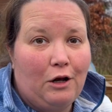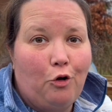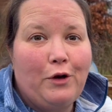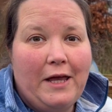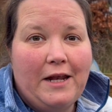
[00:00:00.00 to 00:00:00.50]

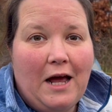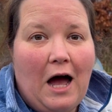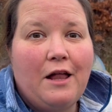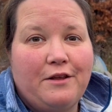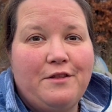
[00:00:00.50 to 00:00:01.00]
looking
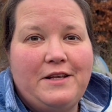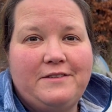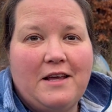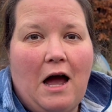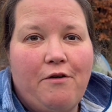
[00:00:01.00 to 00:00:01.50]
at these
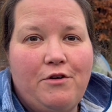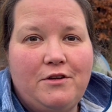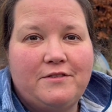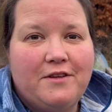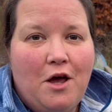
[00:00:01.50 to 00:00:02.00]

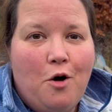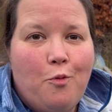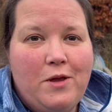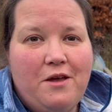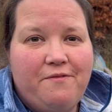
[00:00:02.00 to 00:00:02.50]
carrots,
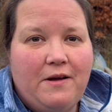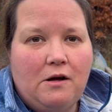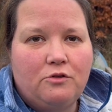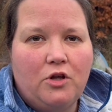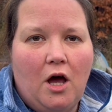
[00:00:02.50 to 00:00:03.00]
we have
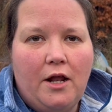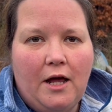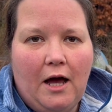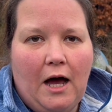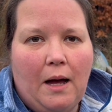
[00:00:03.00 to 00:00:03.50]
found an
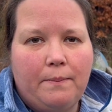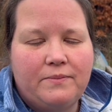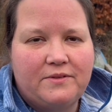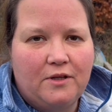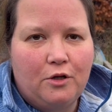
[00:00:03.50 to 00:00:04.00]

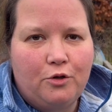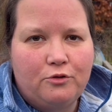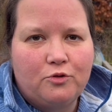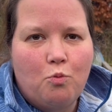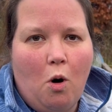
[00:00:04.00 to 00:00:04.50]

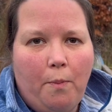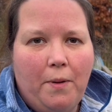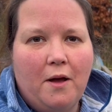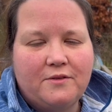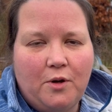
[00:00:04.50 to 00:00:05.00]
absolute
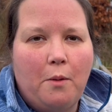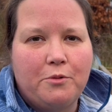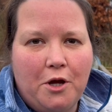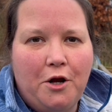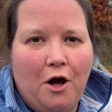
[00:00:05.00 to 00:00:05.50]
whopper. So I'm
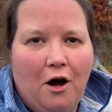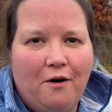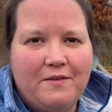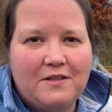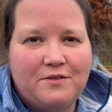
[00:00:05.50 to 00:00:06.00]
gonna
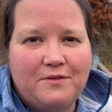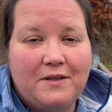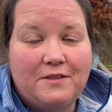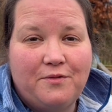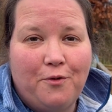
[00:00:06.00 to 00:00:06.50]
harvest
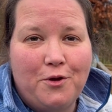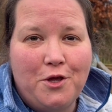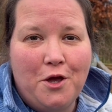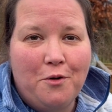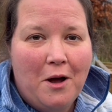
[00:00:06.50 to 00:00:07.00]
this for
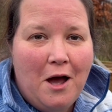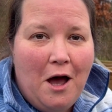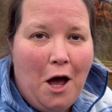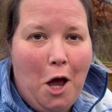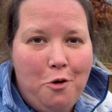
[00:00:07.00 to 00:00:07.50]
you.
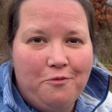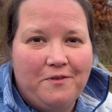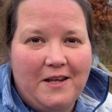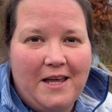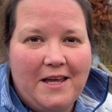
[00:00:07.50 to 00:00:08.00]

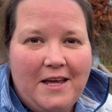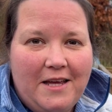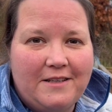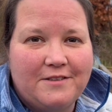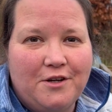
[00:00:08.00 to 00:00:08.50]
Hopefully
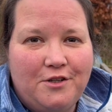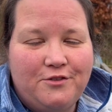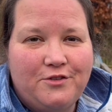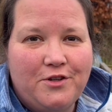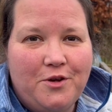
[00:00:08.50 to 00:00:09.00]
it's going
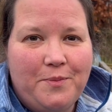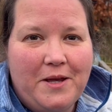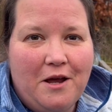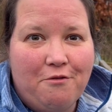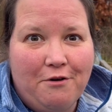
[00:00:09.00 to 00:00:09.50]
to
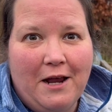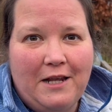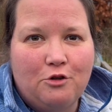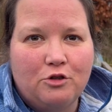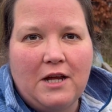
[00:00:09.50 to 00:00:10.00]
be a
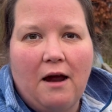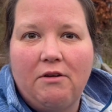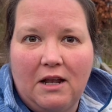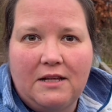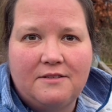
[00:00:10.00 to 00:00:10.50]
really good
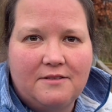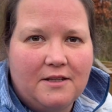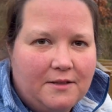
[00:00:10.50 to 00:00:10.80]
carrot. Let's see.